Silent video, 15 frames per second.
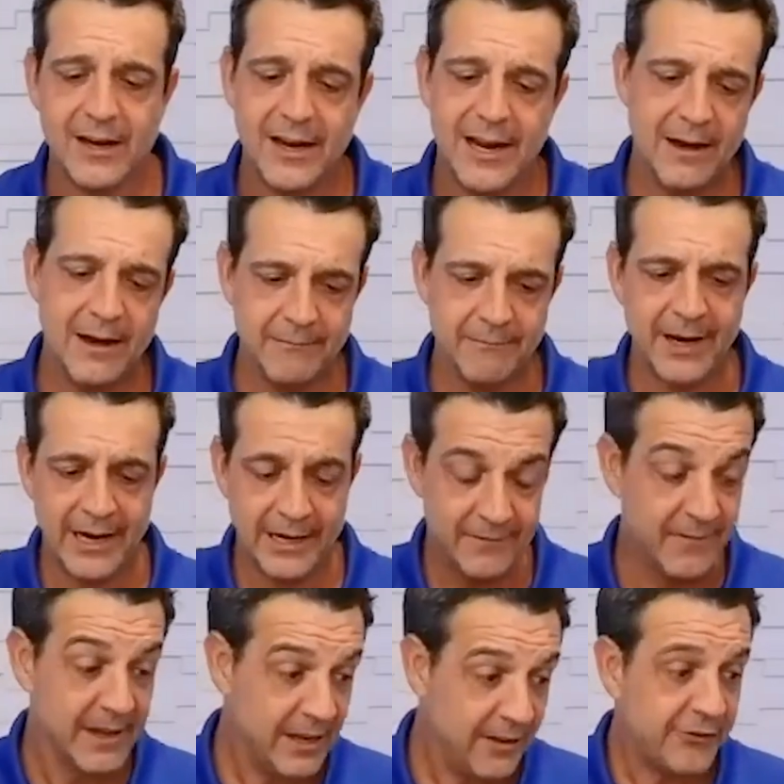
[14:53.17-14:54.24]
And, and
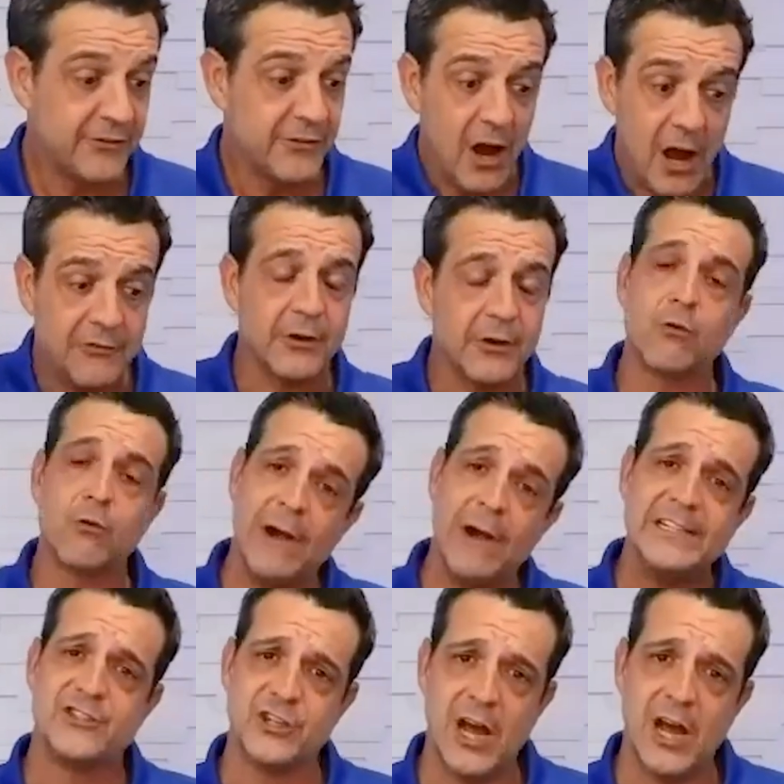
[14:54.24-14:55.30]
this does a
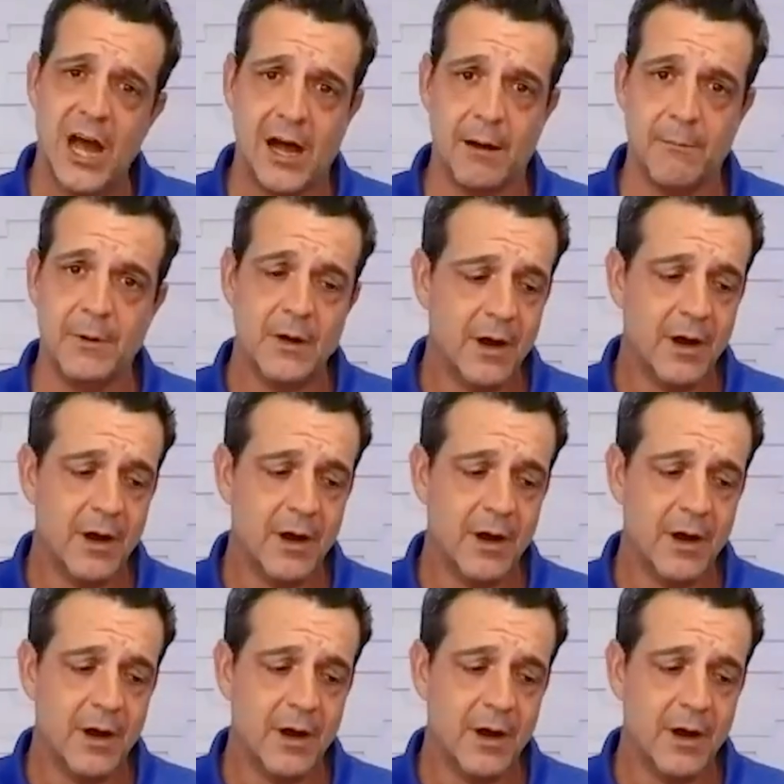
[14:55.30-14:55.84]
great job